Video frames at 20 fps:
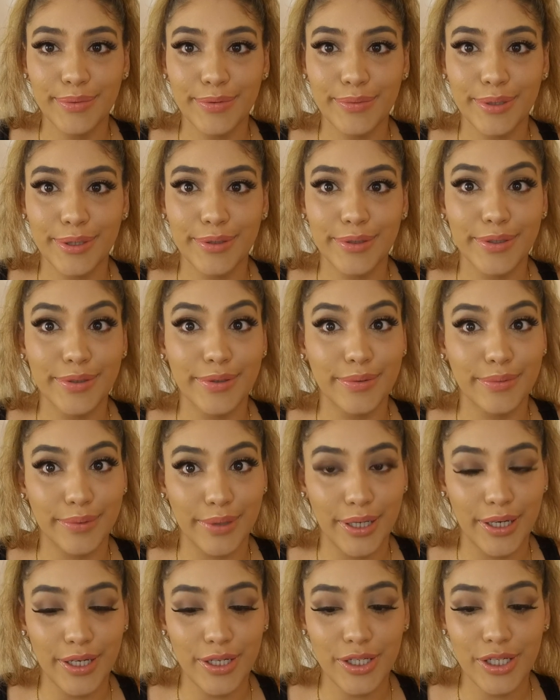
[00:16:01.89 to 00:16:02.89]
when you're in a
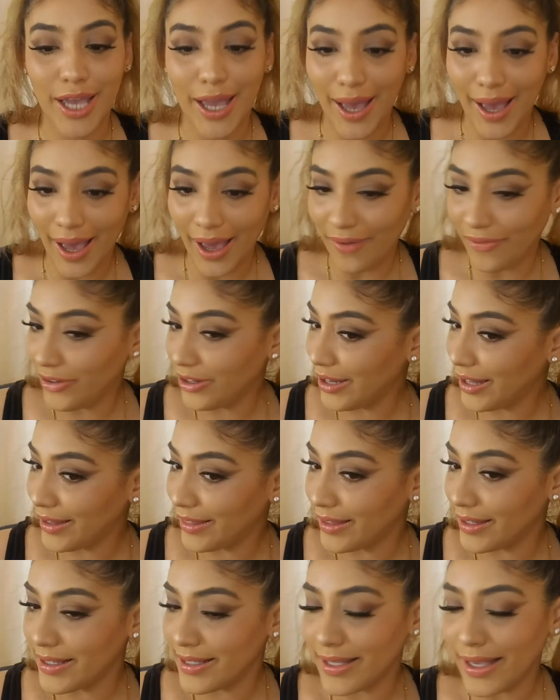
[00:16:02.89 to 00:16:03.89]
rush. I feel like
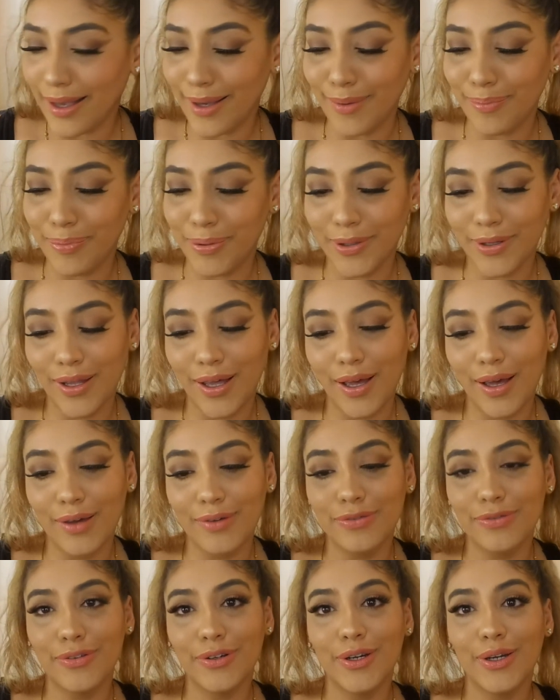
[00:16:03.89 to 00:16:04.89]
this I could pull
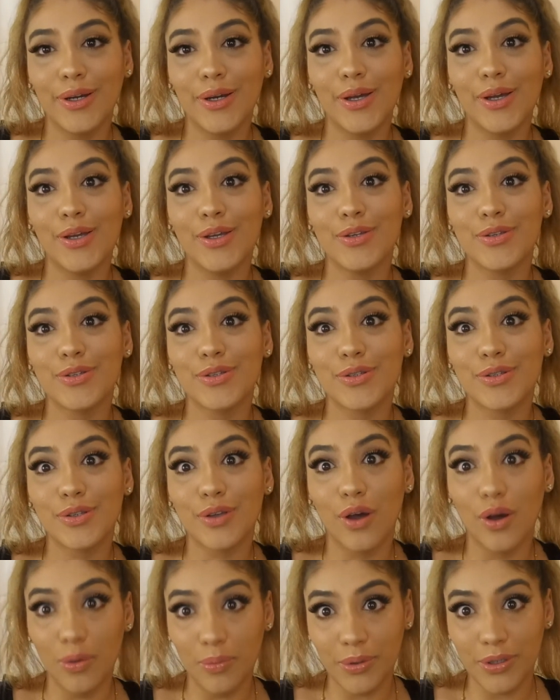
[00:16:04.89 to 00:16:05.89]
off
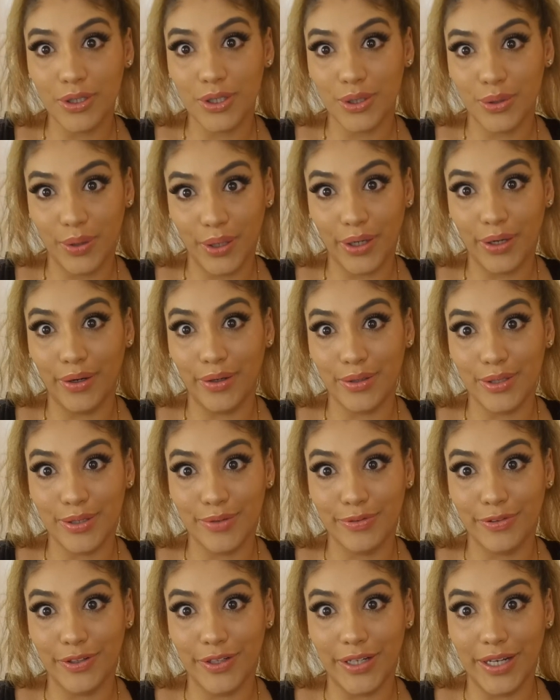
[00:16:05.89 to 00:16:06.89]
so much quicker
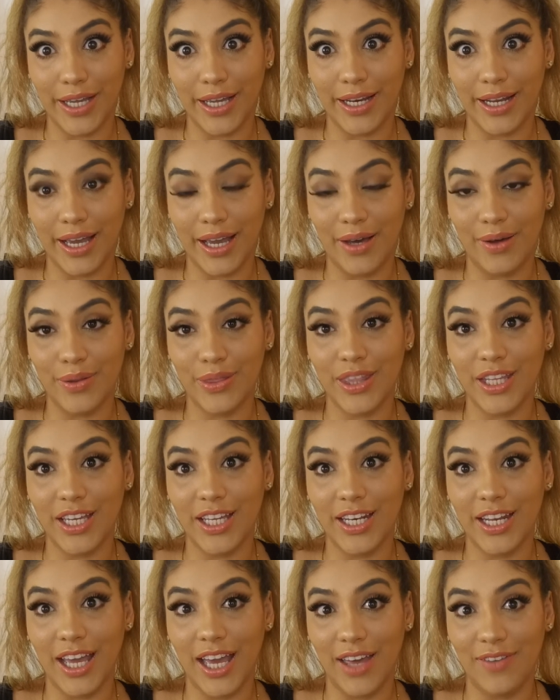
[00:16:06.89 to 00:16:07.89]
for a night out
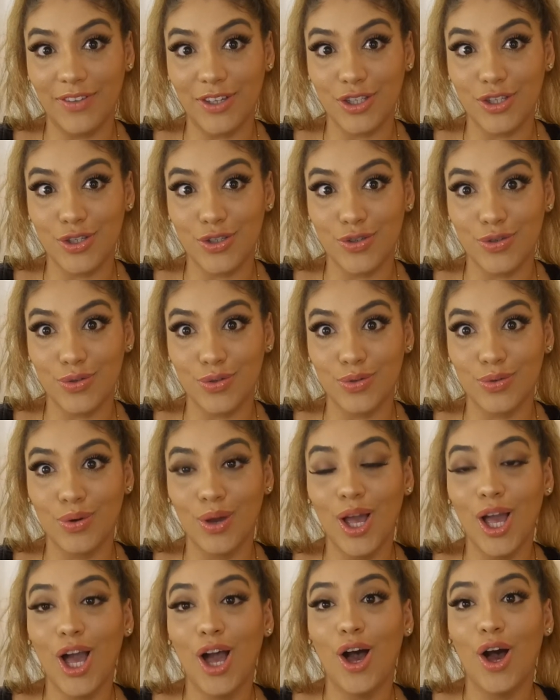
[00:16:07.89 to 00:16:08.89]
than having to do
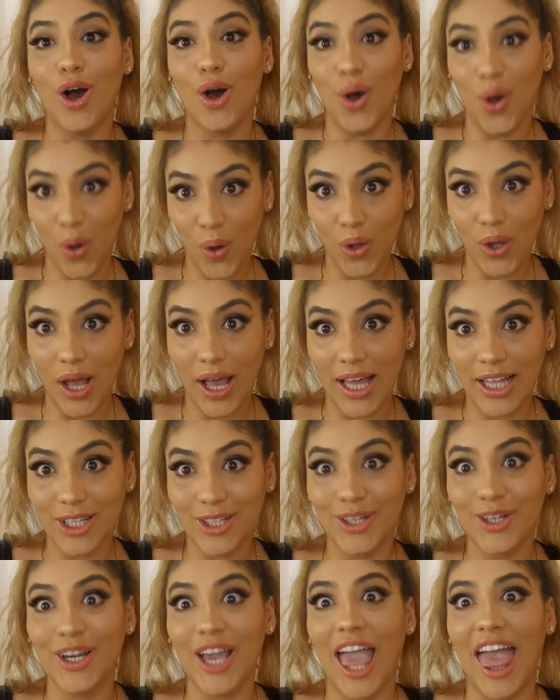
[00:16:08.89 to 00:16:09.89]
a whole eye
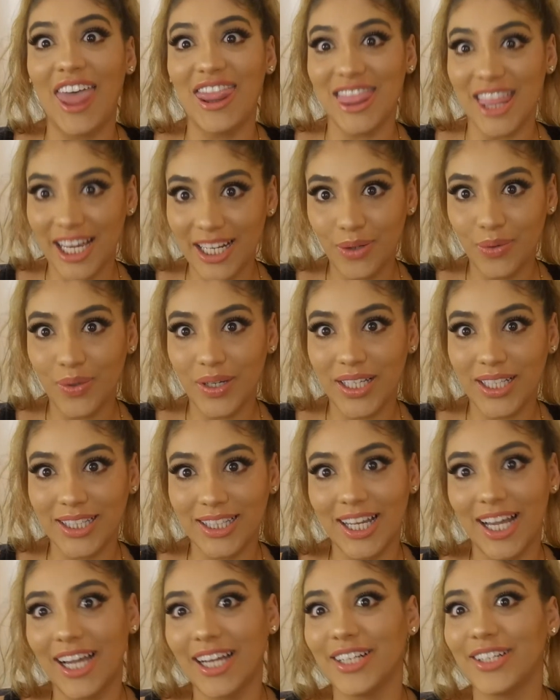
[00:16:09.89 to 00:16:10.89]
look and then a wing
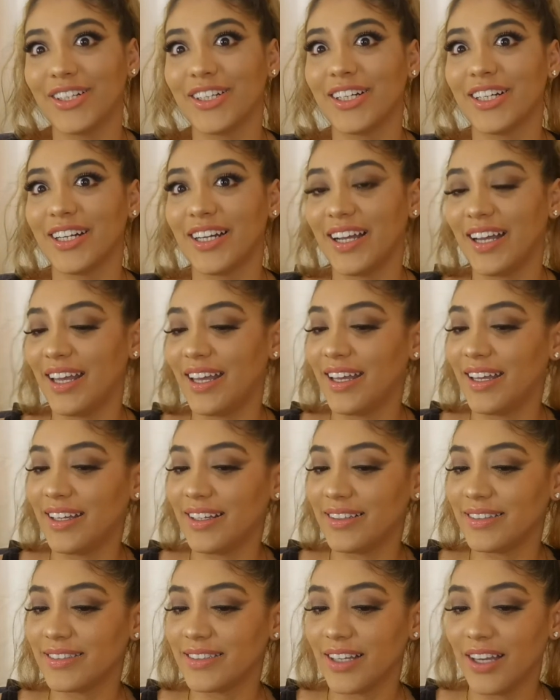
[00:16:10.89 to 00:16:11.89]
liner
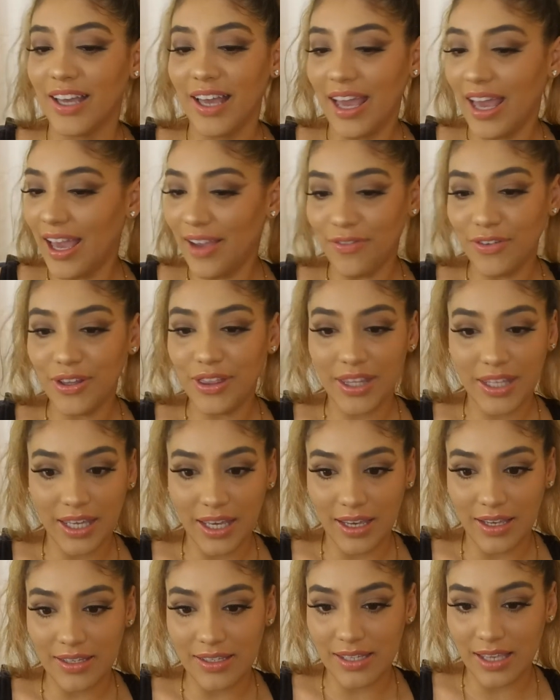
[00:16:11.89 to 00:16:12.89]
and everything
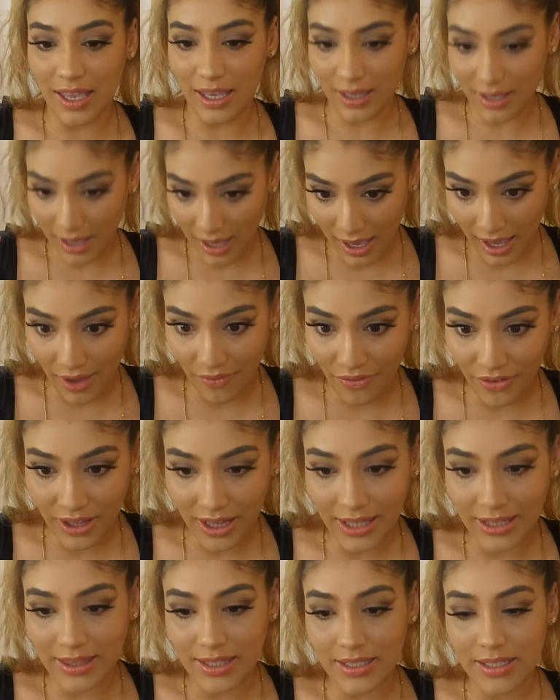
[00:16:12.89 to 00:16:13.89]
else. Like, I feel
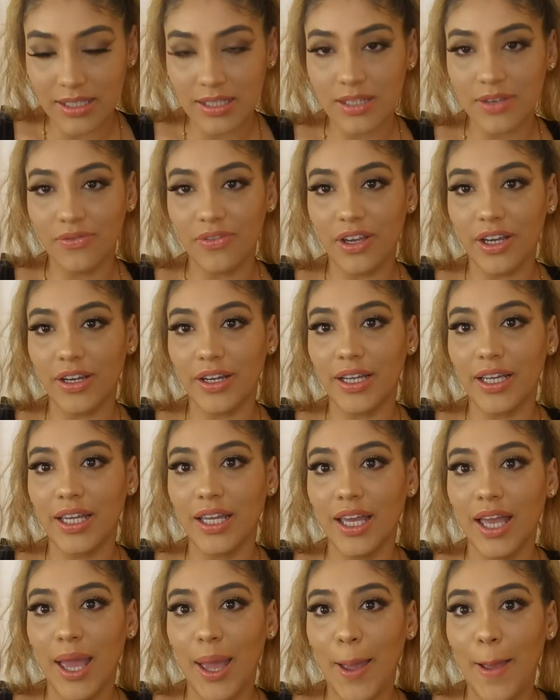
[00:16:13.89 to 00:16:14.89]
like this is a
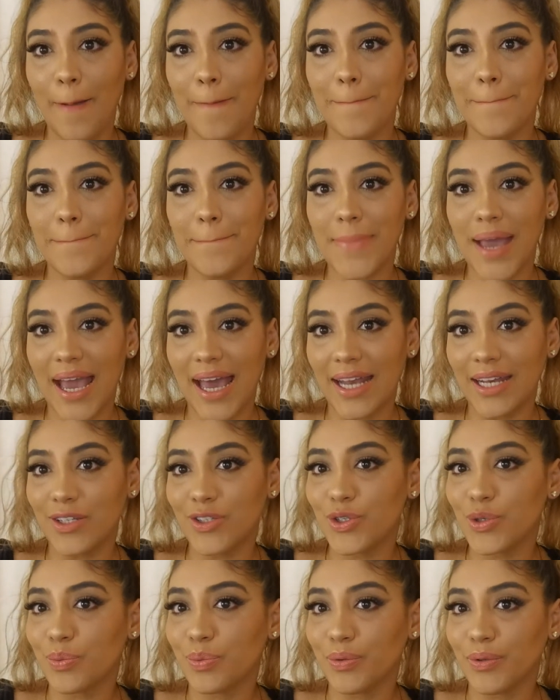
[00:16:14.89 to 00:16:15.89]
very
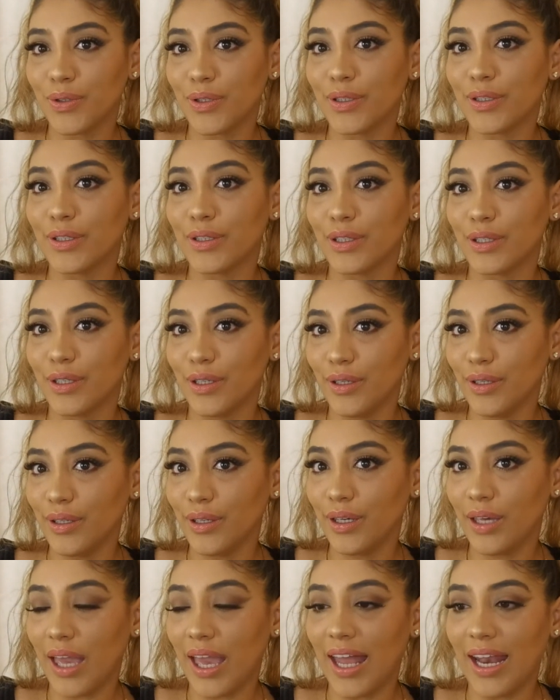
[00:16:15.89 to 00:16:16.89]
manageable
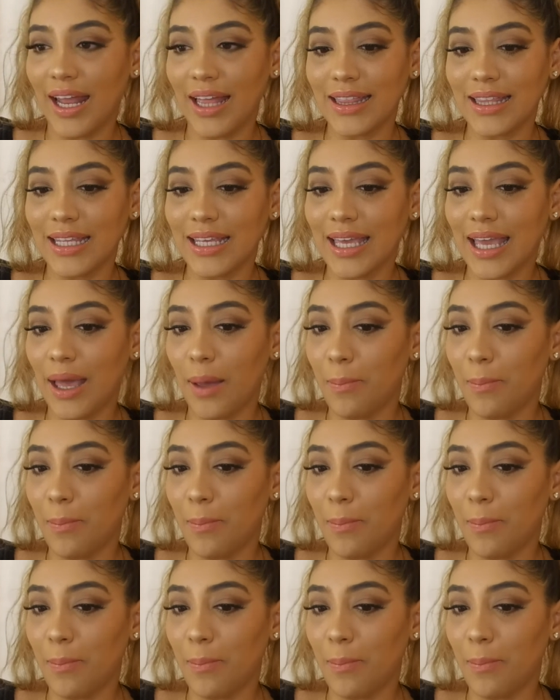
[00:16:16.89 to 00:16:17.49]
look, and I think